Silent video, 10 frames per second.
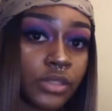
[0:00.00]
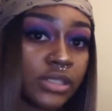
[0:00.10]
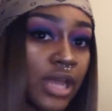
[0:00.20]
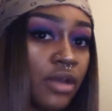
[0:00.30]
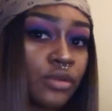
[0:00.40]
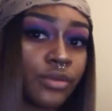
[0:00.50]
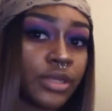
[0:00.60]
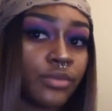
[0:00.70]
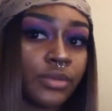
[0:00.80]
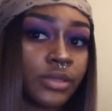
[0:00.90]
I don't know where he
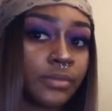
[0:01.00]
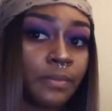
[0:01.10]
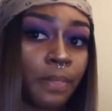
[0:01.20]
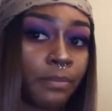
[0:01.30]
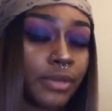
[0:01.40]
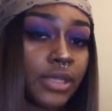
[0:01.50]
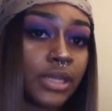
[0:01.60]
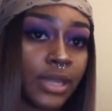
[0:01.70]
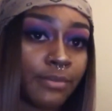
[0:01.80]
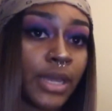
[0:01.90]
went, but he
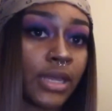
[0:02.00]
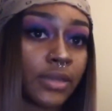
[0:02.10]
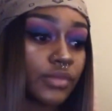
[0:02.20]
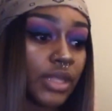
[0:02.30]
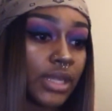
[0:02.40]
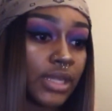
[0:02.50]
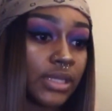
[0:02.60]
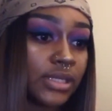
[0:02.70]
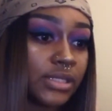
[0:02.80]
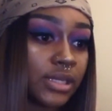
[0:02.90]
came back and
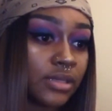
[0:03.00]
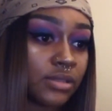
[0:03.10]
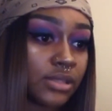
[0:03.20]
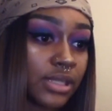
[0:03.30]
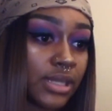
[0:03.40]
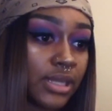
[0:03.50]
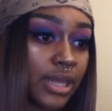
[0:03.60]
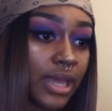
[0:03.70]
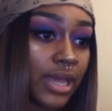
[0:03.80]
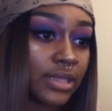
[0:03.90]
he tells
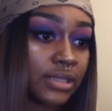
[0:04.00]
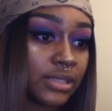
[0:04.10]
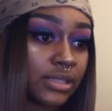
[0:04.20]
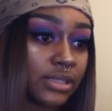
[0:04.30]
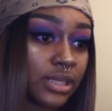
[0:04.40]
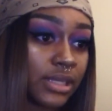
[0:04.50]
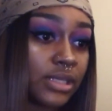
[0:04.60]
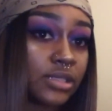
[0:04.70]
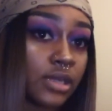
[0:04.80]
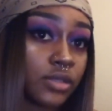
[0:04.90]
Alex, like, he
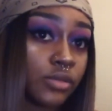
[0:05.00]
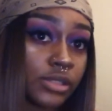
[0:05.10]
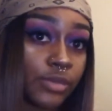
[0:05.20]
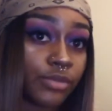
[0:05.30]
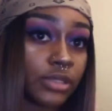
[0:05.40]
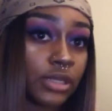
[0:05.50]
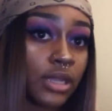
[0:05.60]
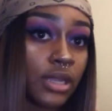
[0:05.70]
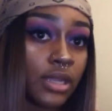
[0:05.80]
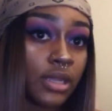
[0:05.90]
talks to him separately
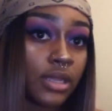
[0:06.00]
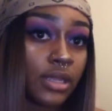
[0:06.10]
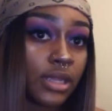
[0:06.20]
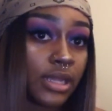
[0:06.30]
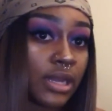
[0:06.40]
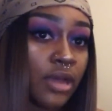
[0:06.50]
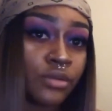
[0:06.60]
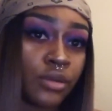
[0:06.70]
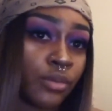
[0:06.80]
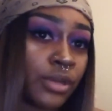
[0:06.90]
and I don't
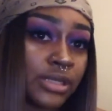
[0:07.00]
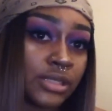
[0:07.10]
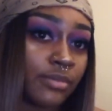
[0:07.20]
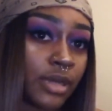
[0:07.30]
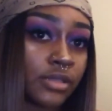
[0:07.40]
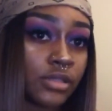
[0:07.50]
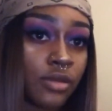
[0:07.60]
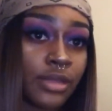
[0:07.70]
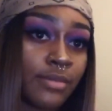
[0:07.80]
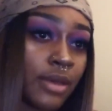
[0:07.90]
know what it's about. So I'm
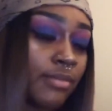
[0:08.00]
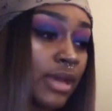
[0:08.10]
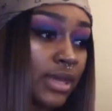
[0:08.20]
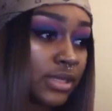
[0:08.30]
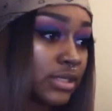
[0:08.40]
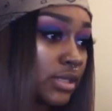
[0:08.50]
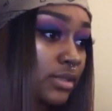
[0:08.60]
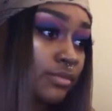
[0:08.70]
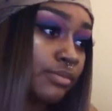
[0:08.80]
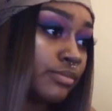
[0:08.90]
getting my bags,
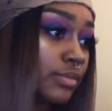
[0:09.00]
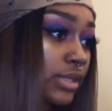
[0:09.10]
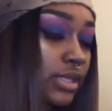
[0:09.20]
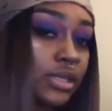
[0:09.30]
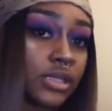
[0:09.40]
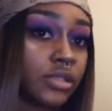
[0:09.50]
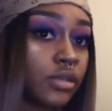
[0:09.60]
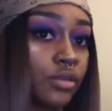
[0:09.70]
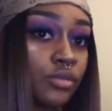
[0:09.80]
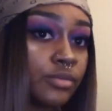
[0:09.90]
getting it into the
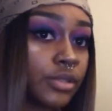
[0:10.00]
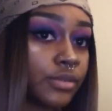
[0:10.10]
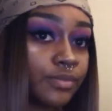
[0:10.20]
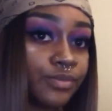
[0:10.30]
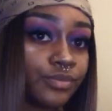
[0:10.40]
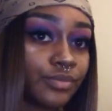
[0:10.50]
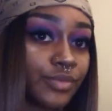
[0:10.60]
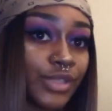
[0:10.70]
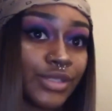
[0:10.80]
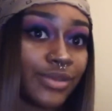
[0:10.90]
Uber
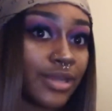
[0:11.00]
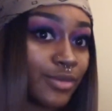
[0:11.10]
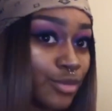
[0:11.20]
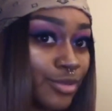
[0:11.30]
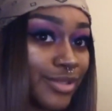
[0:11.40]
because we had an Uber.